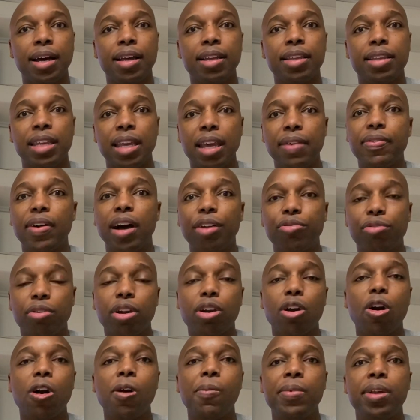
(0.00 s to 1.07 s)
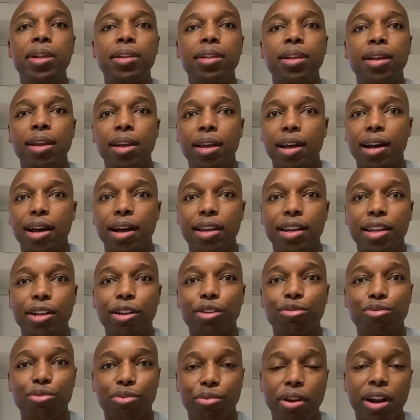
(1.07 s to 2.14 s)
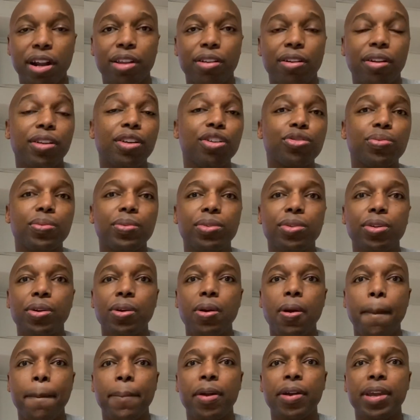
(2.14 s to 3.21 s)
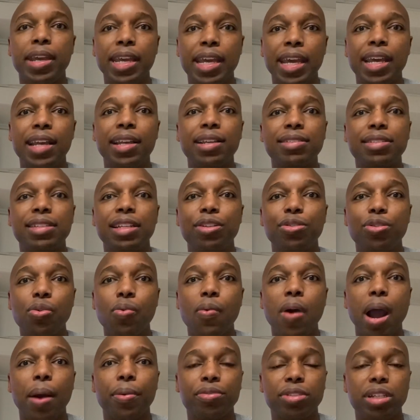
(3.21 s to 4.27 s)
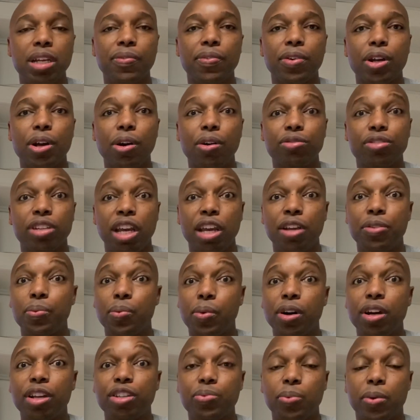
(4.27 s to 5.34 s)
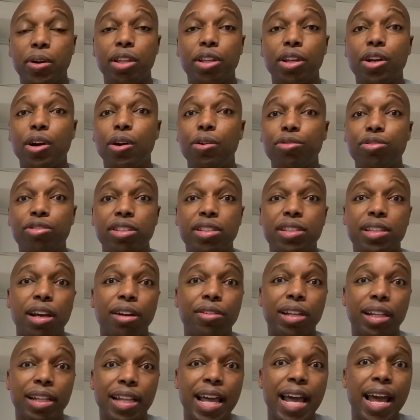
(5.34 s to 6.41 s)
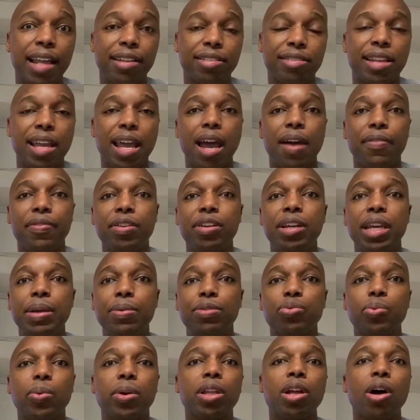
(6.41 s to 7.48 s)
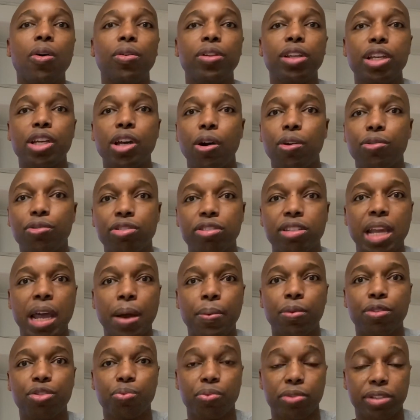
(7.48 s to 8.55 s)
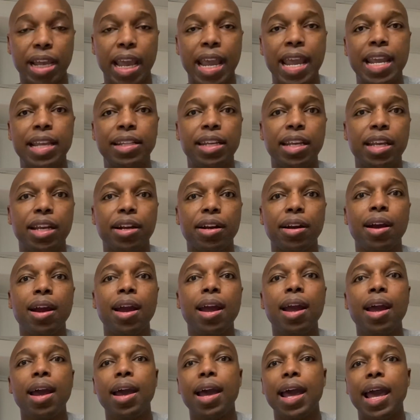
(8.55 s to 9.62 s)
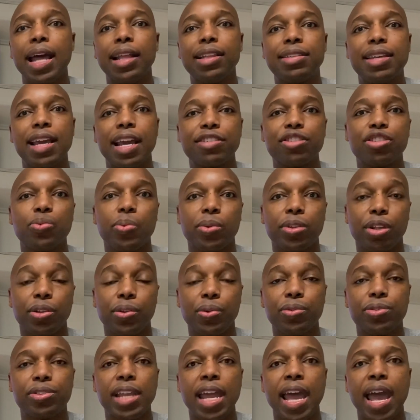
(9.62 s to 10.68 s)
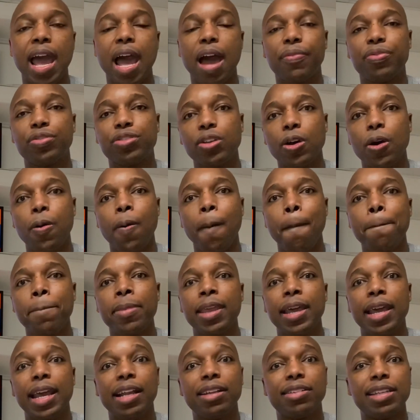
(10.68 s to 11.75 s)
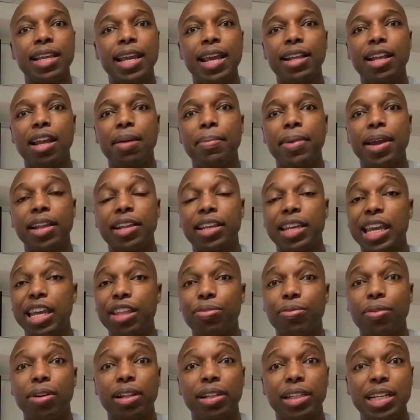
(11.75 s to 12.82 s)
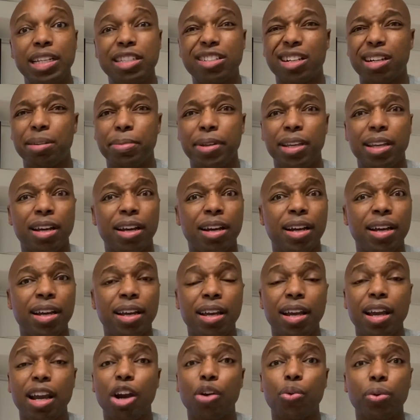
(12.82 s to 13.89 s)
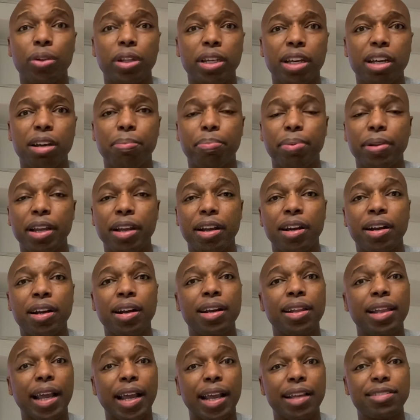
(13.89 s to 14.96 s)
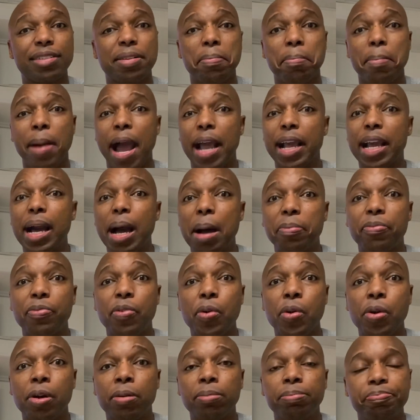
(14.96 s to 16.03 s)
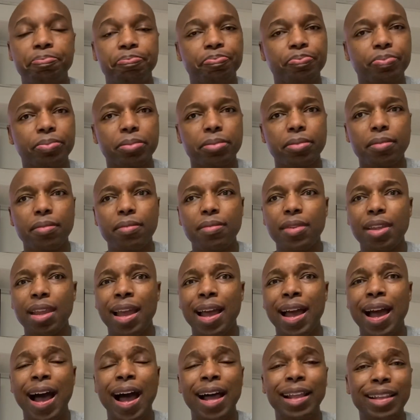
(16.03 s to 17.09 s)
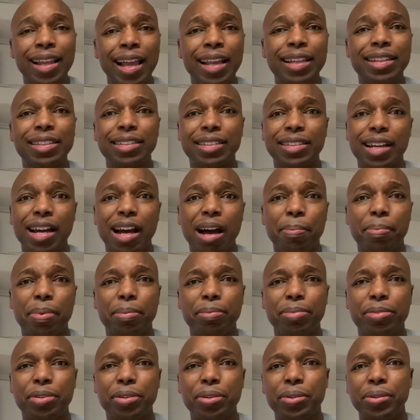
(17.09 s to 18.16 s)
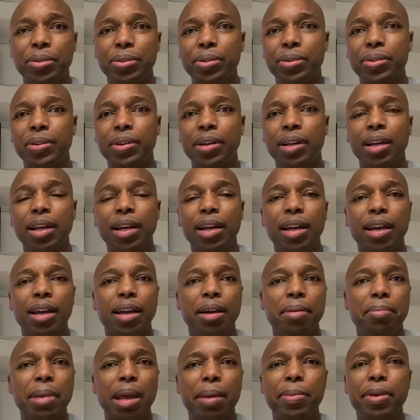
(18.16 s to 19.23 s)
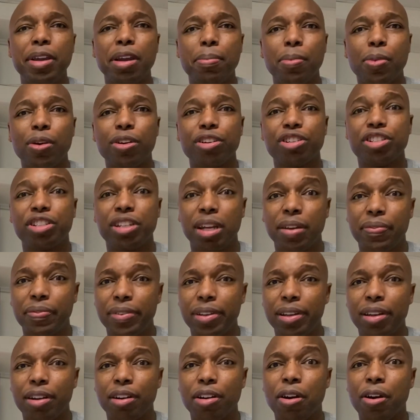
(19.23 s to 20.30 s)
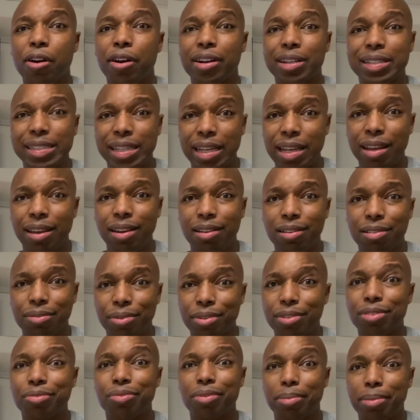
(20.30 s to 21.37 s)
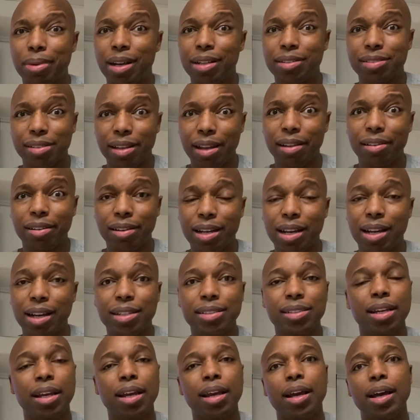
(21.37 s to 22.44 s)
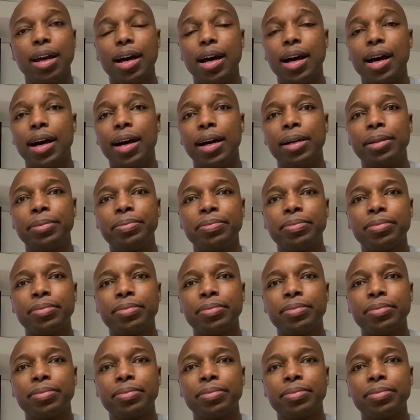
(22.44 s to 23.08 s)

Give Andre Coleman, you know, some credit on this one too. You know, he is the new wide receiver coach and was one of the coaches on the last staff. He was one of the only coaches that was retained here at Texas with the new staff. So, in saying that, man, Keithron Lee is going to be a really good player. Like I said, my comp for him, I like to comp him to maybe a more shiftier RT, which is Ramon's Taylor, guys. The